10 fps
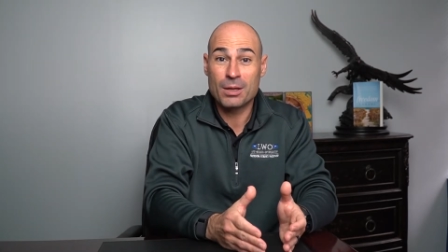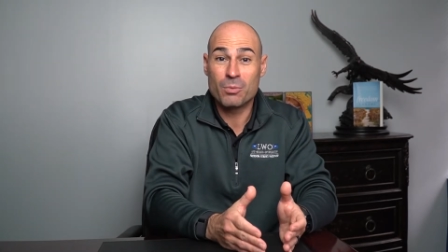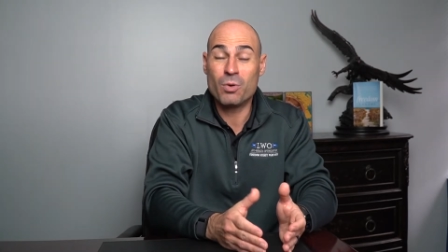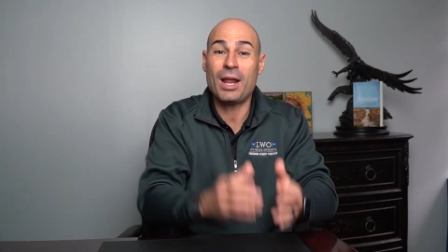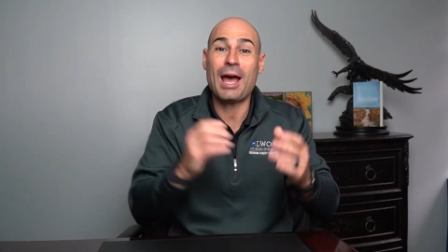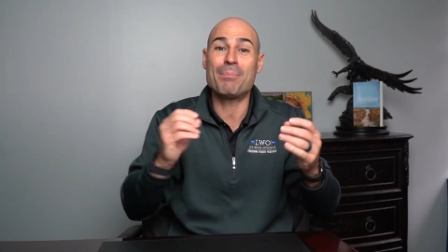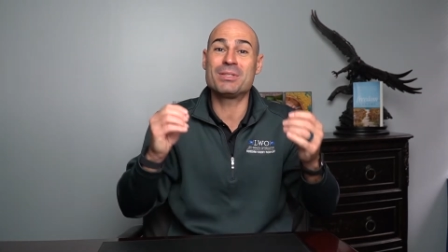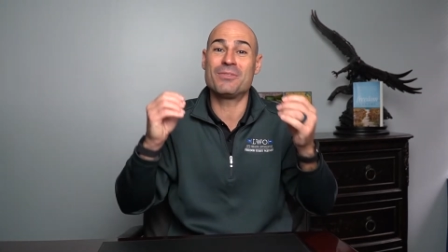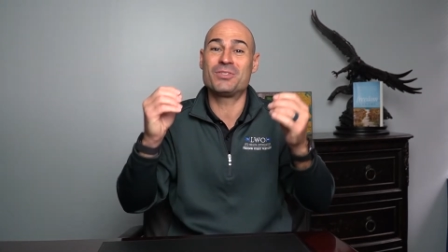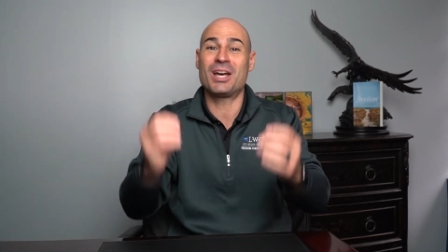What
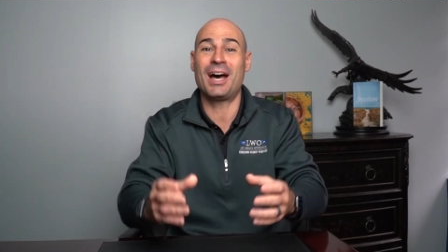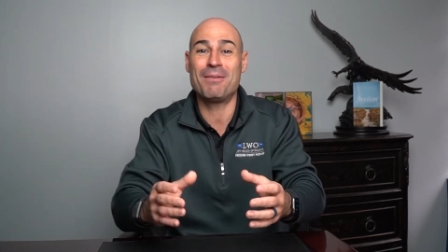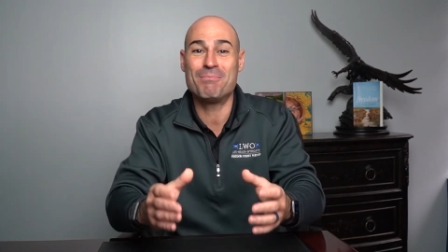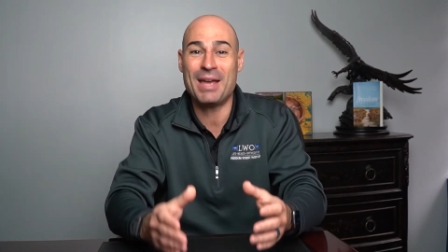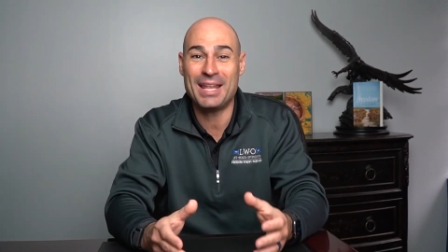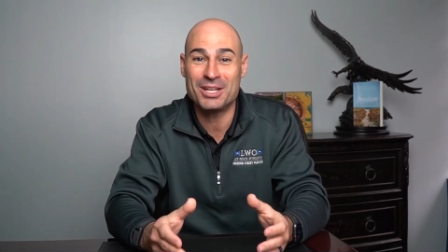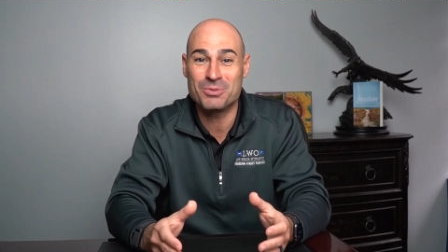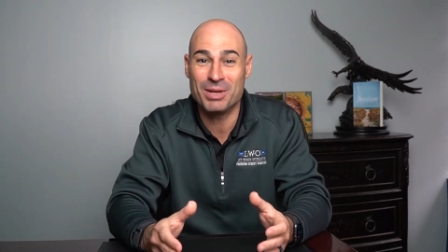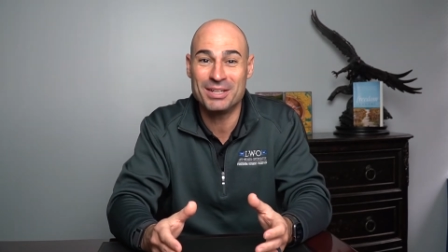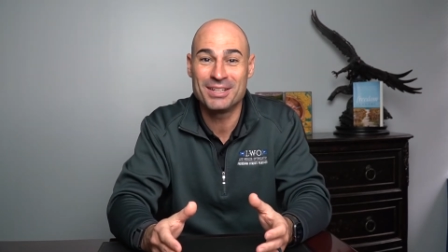happens if time
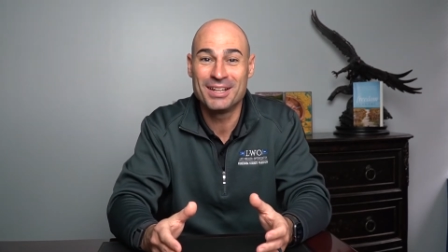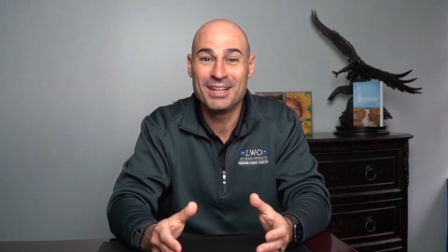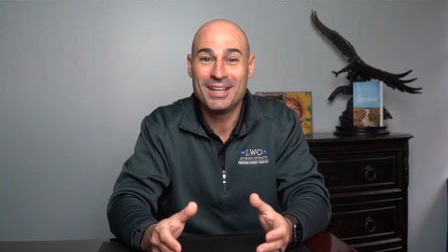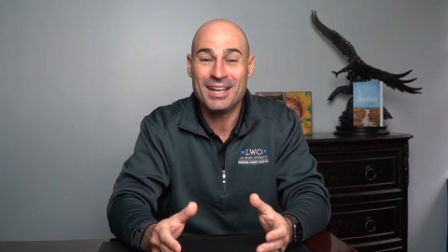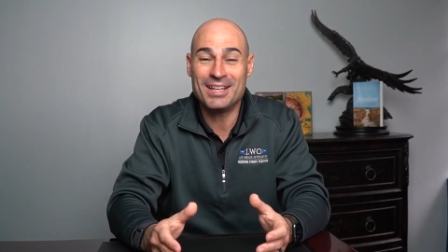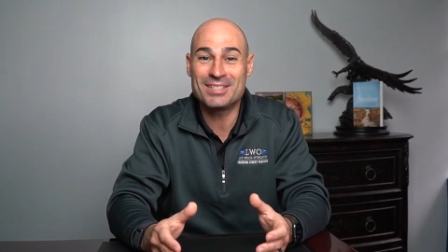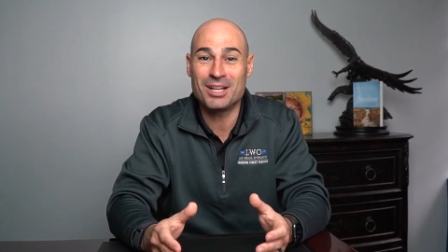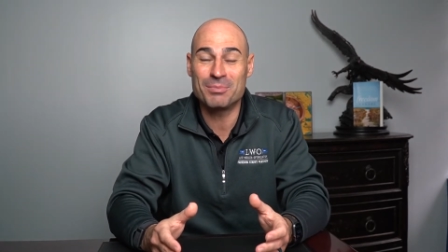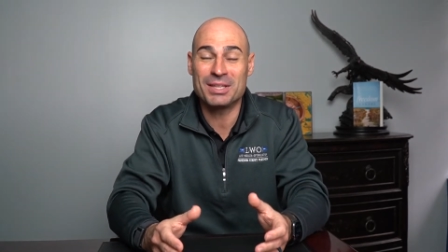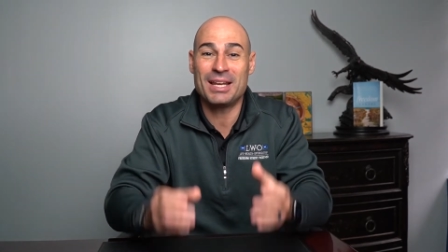management is
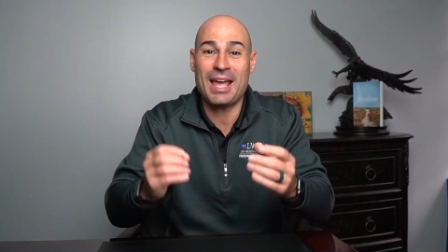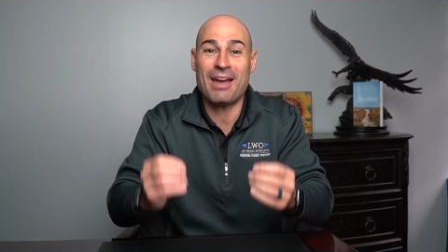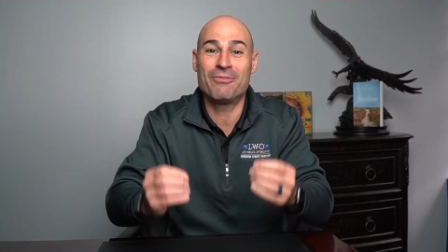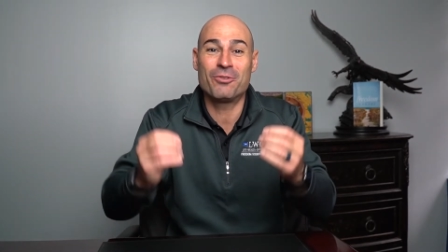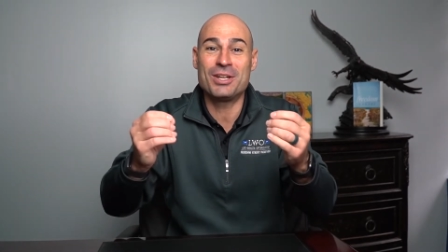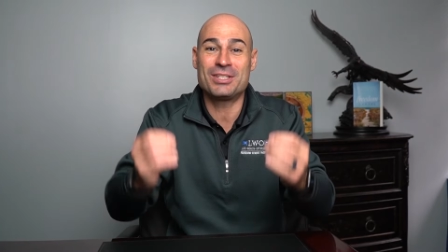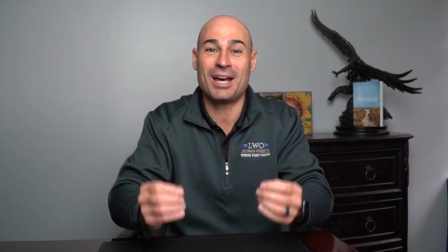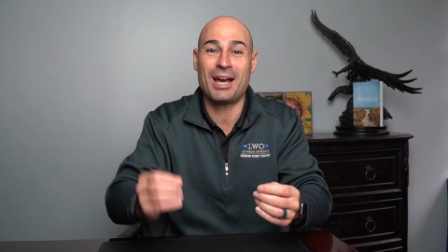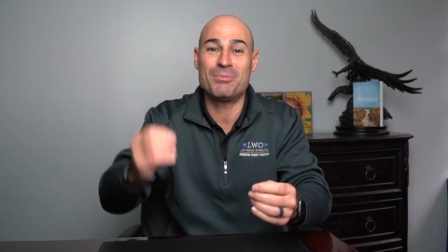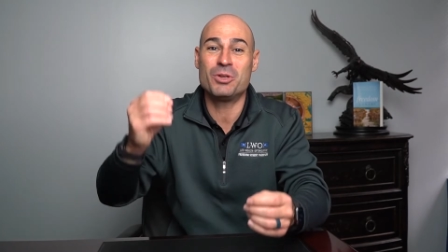something that every
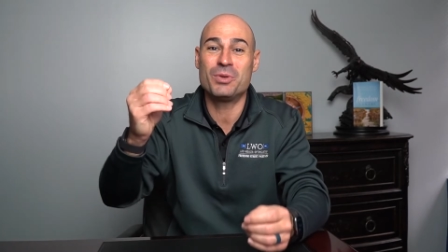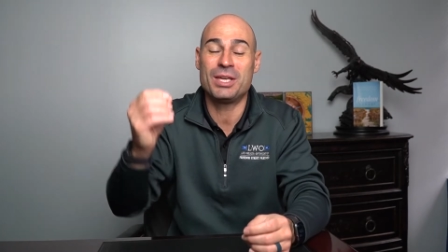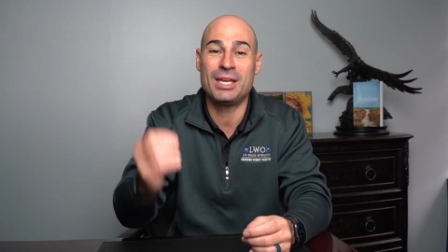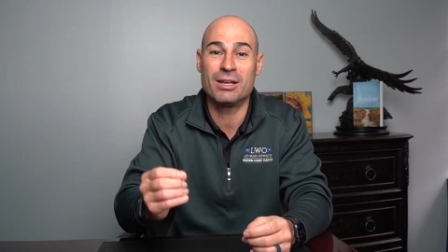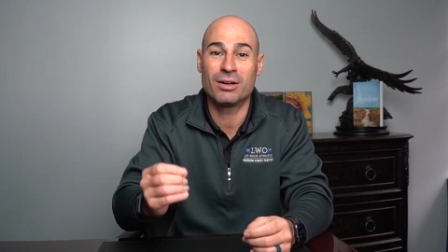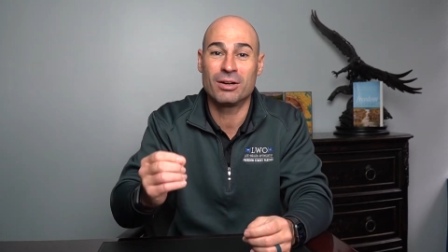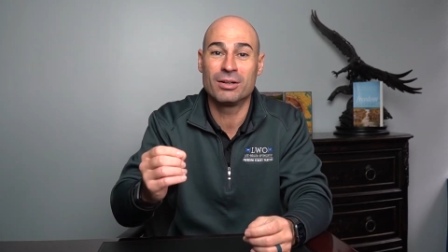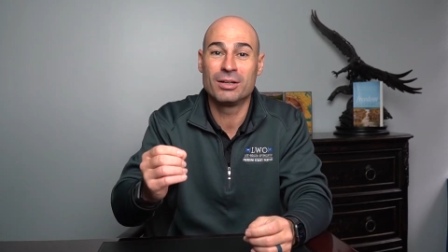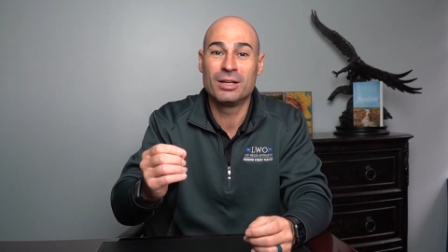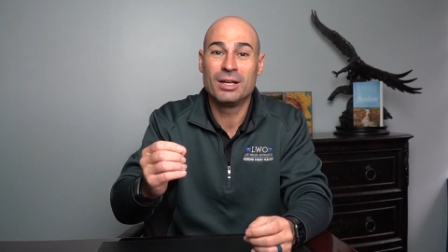time you hear,